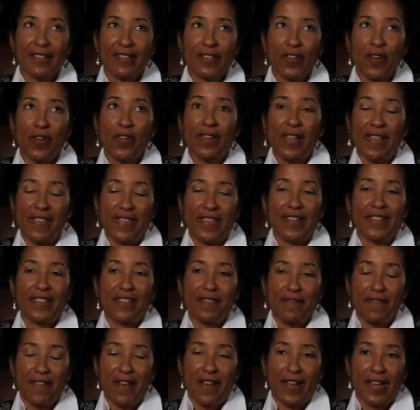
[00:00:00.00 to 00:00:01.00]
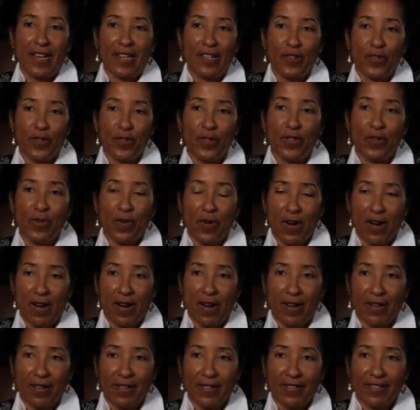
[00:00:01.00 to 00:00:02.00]
don't let that define who you
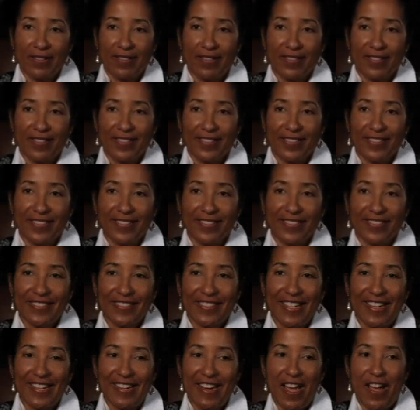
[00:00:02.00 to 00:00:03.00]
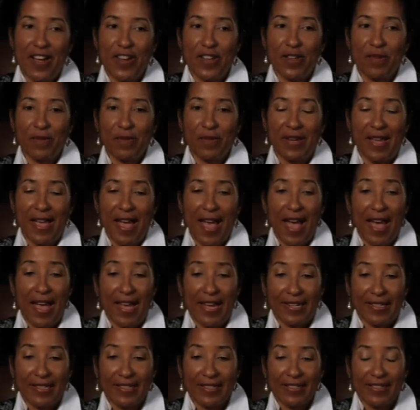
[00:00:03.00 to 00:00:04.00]
are and how you
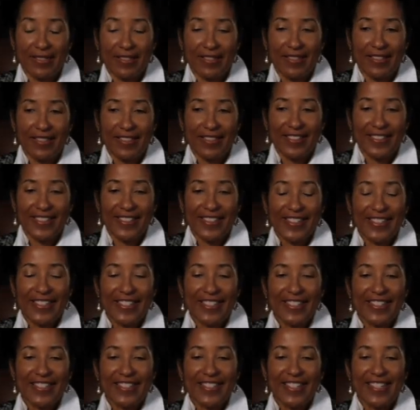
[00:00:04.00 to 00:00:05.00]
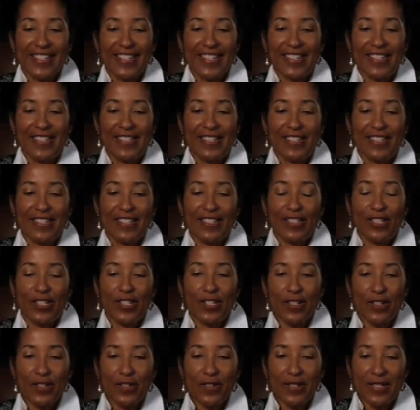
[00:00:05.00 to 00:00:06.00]
react. And
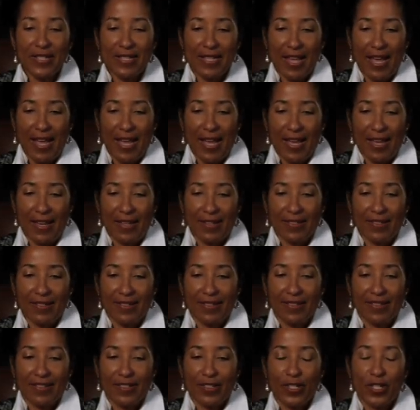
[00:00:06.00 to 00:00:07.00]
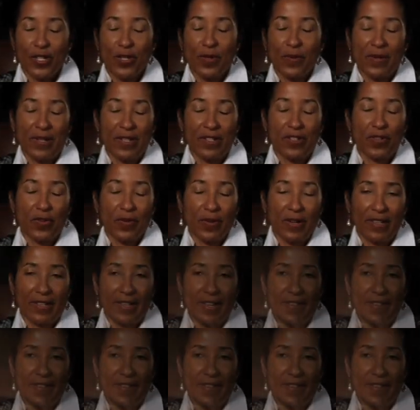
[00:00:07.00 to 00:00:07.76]
use that to enjoy